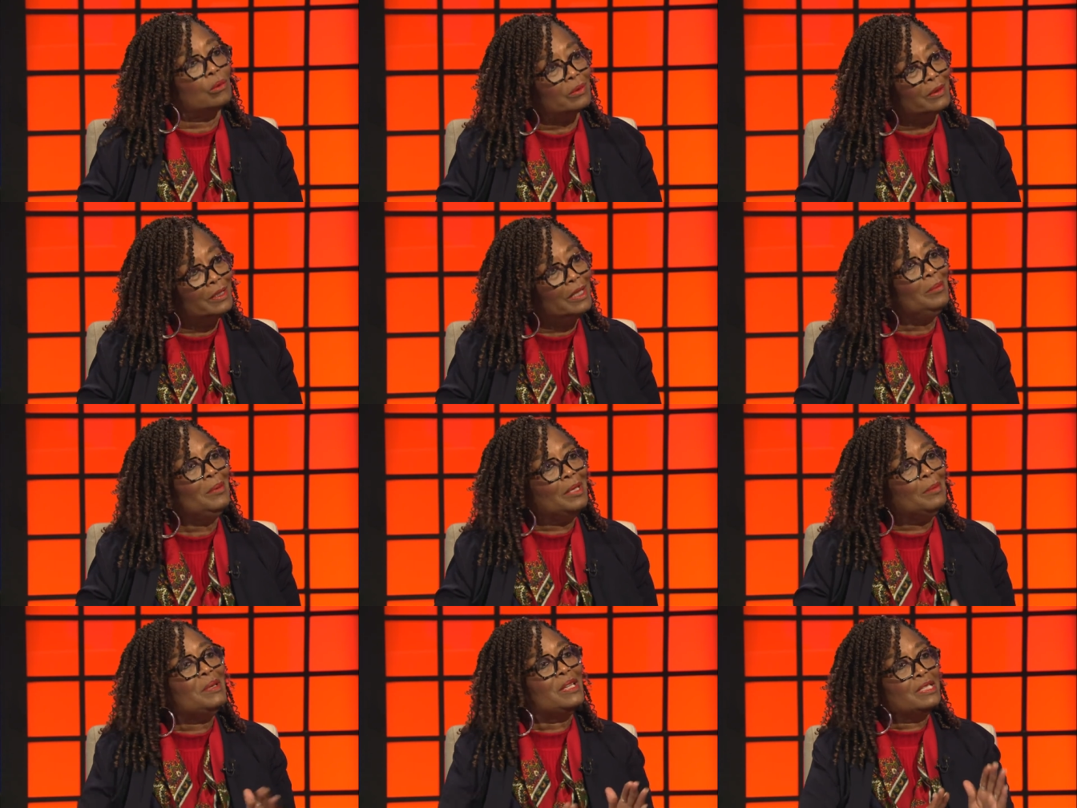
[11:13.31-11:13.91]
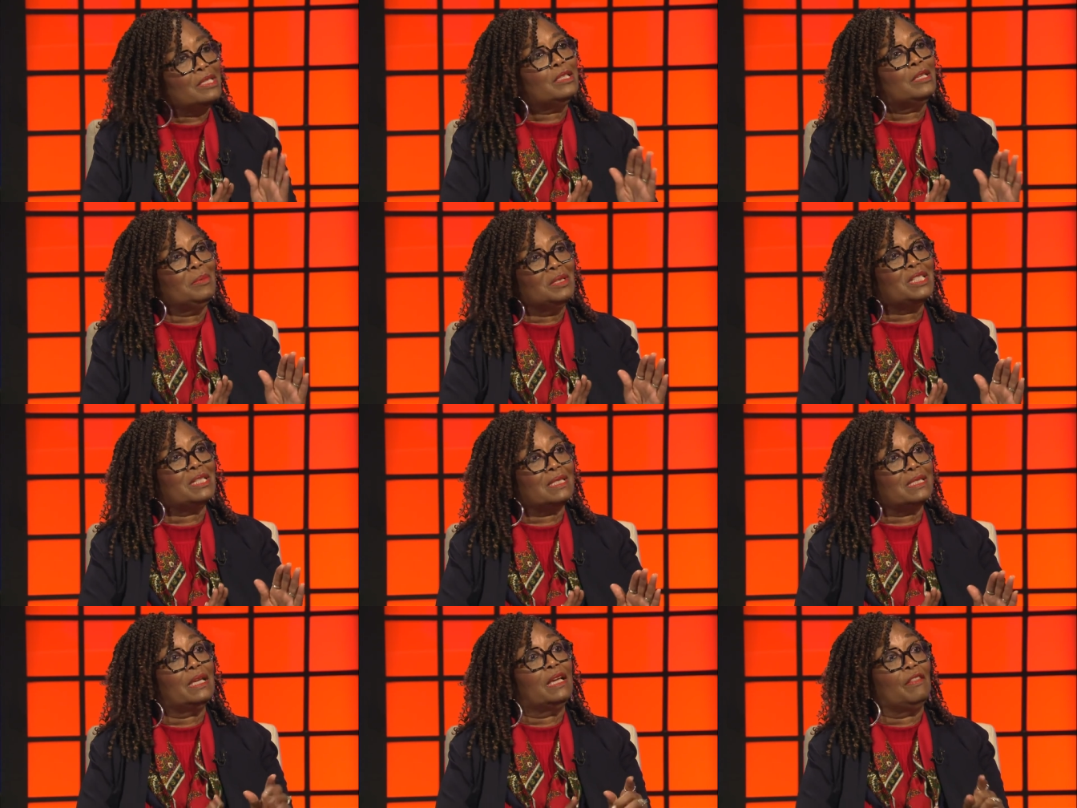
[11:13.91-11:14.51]
Let, let me let me
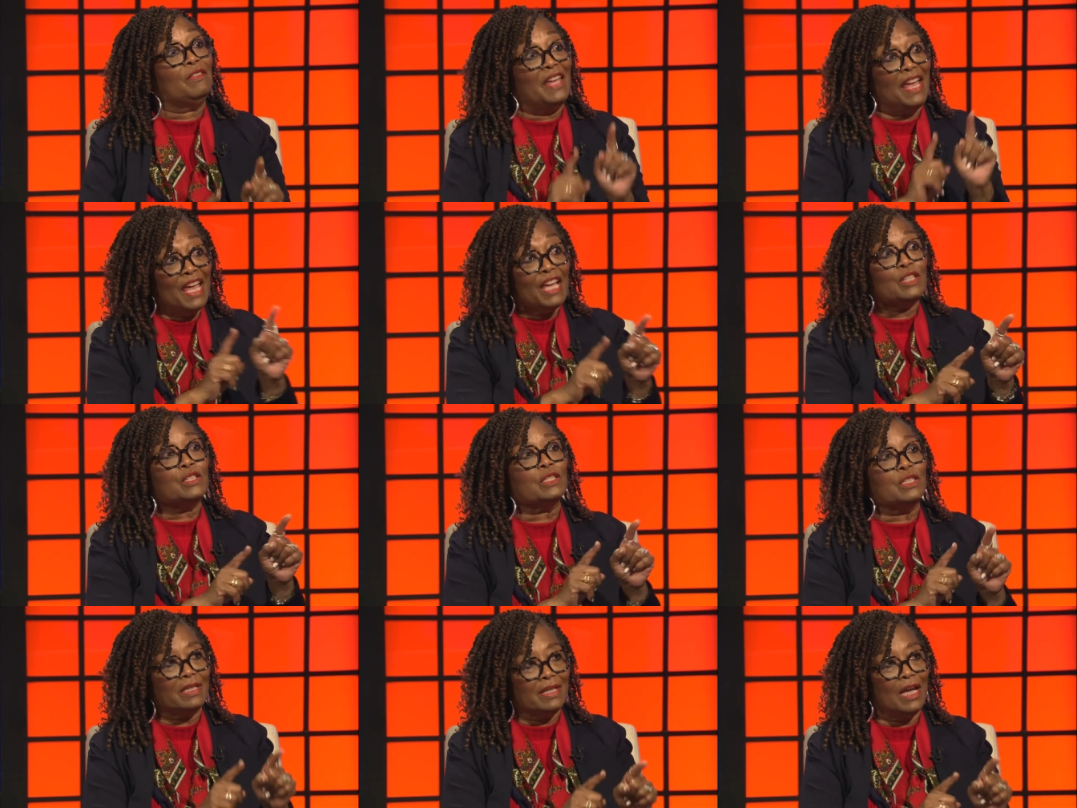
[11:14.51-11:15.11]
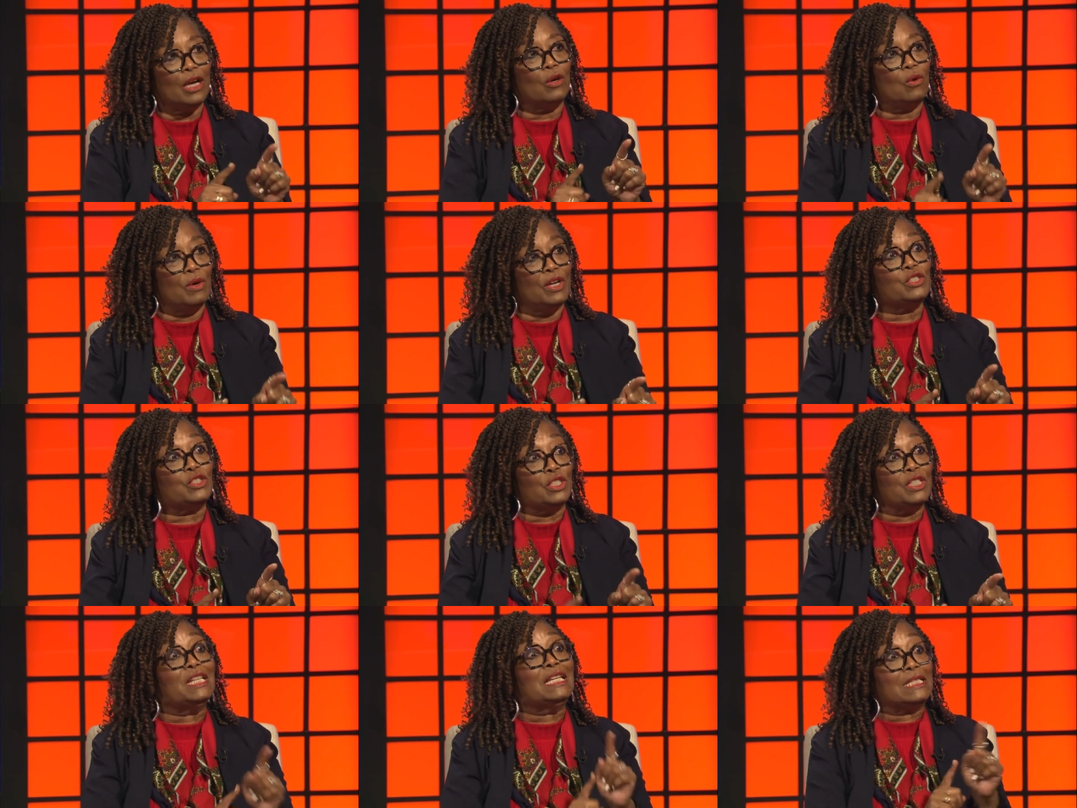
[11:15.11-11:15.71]
just say the answer to that
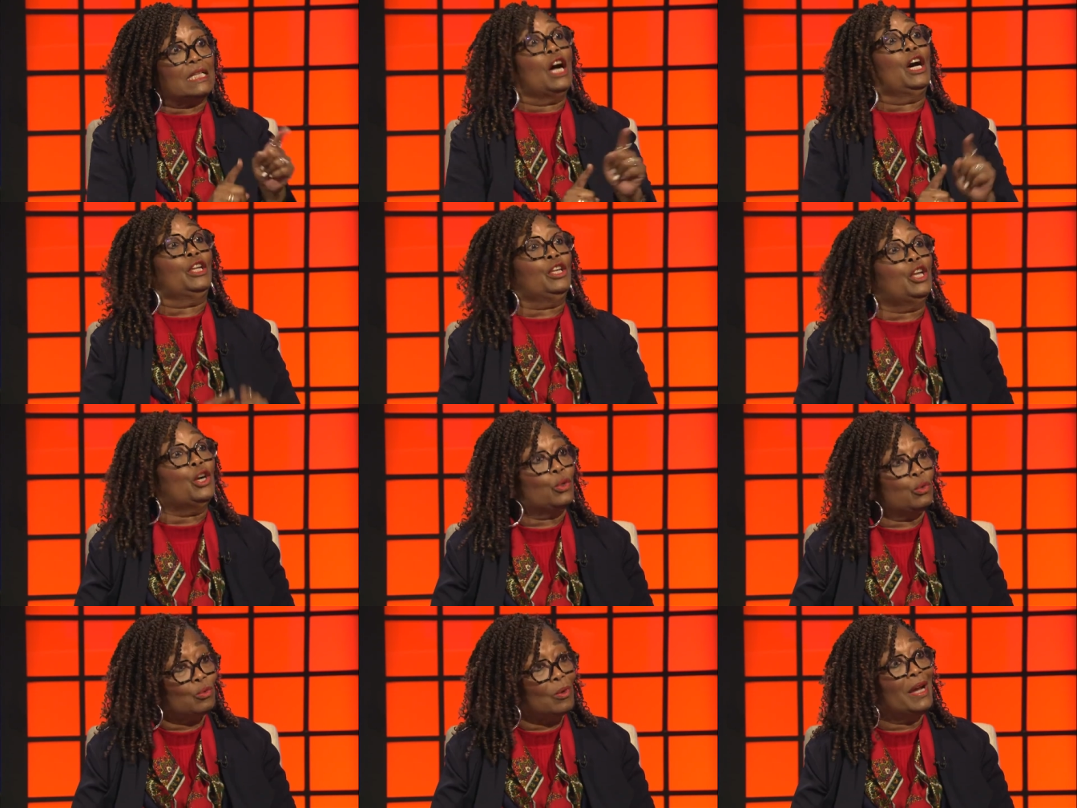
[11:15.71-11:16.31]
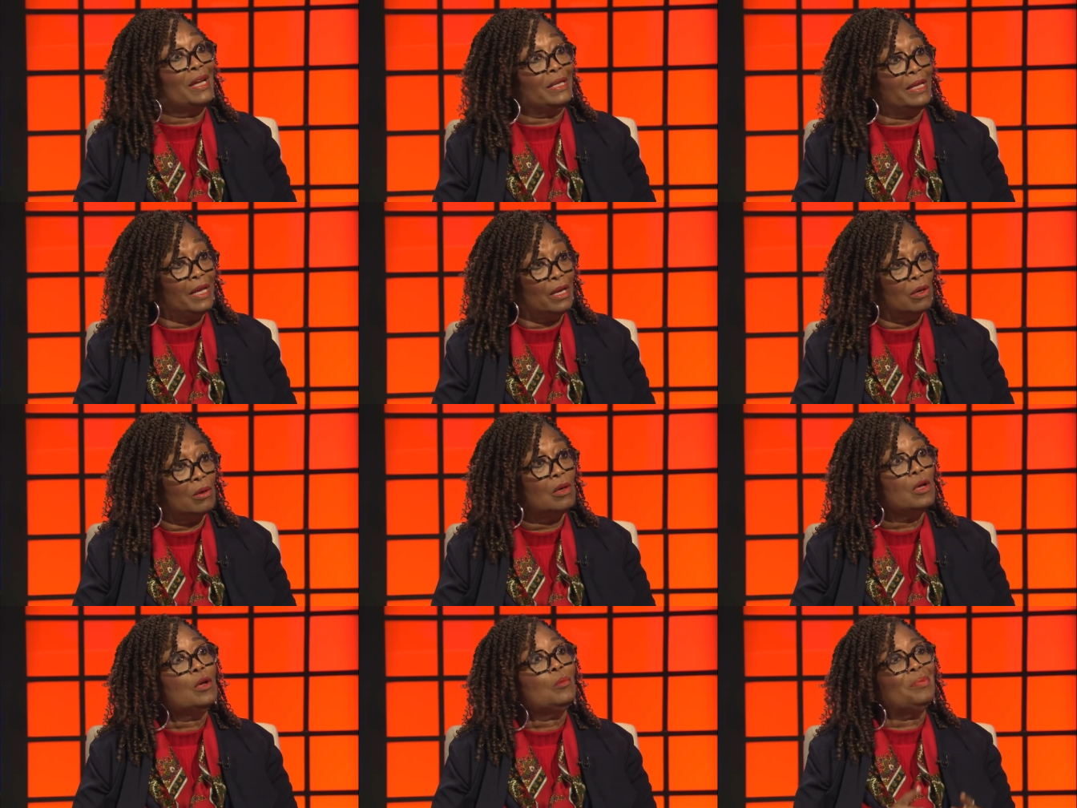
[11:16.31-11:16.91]
question is unknown right now yeah,
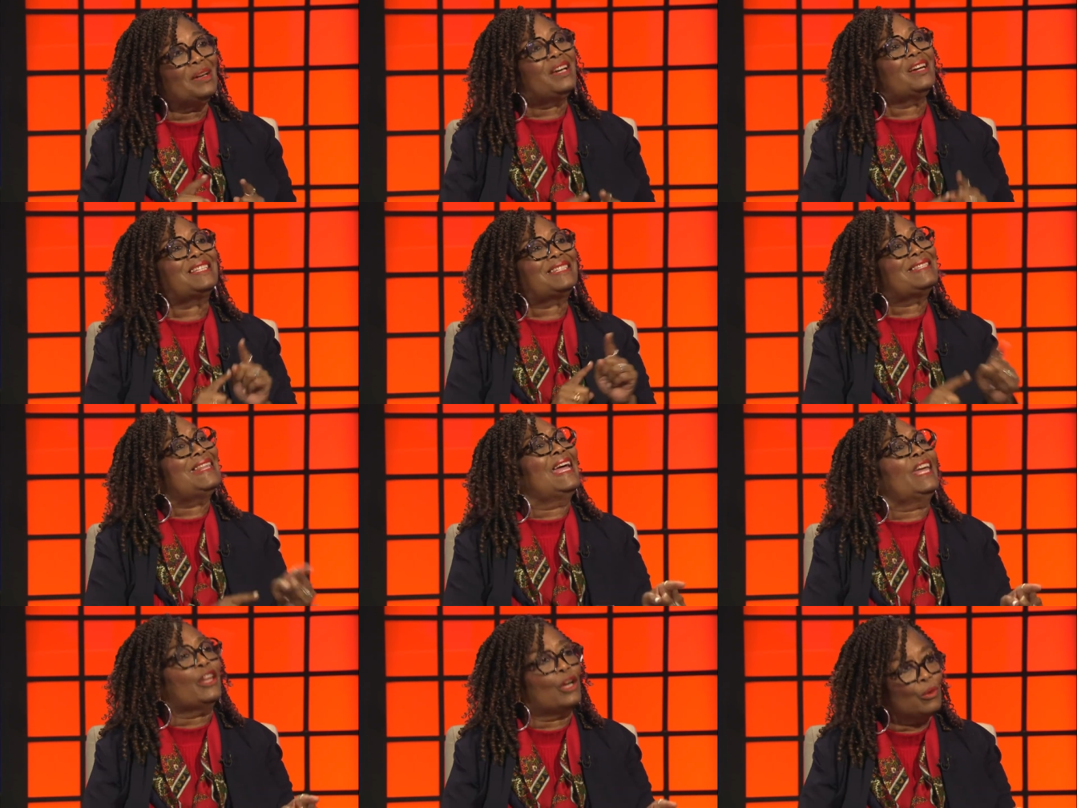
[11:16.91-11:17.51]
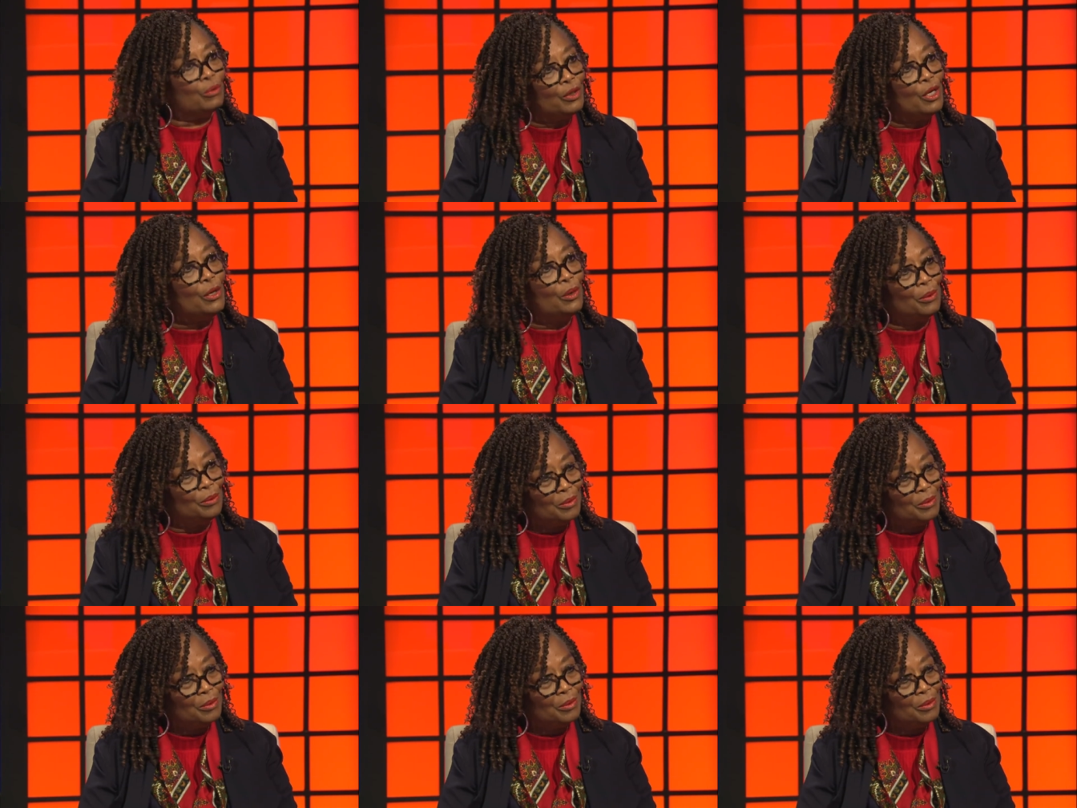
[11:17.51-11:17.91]
right. because they don't know.